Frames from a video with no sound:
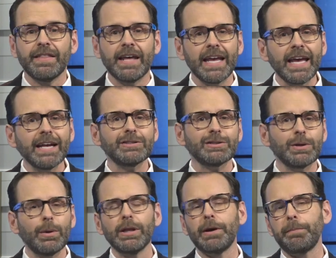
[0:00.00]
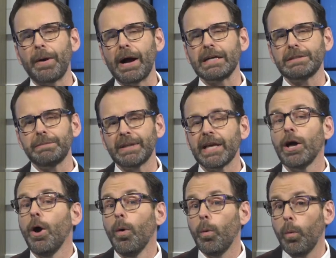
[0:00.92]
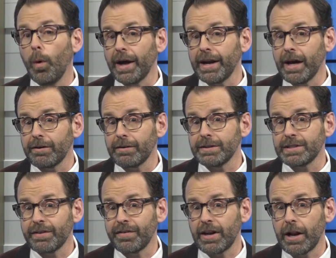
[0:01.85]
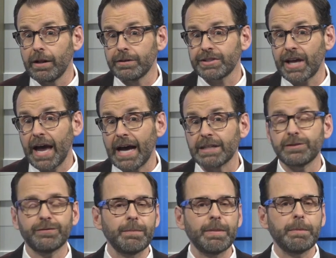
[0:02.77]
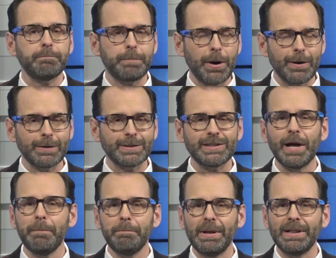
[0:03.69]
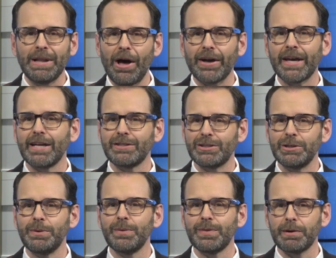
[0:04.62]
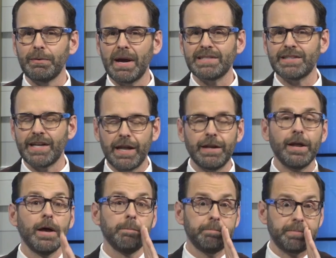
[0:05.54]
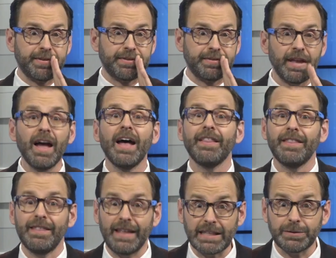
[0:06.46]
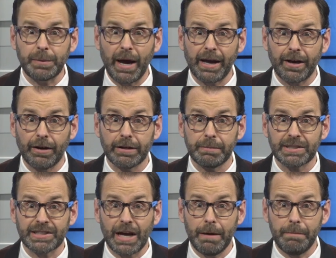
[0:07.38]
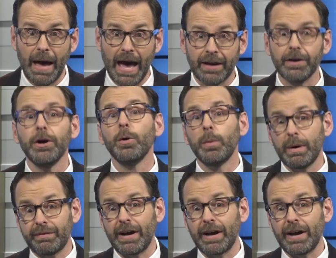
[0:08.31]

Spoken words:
that he had stolen approximately $170 cash from the purse belonging to the resident. Psst. That's why I called him a scumbag. We've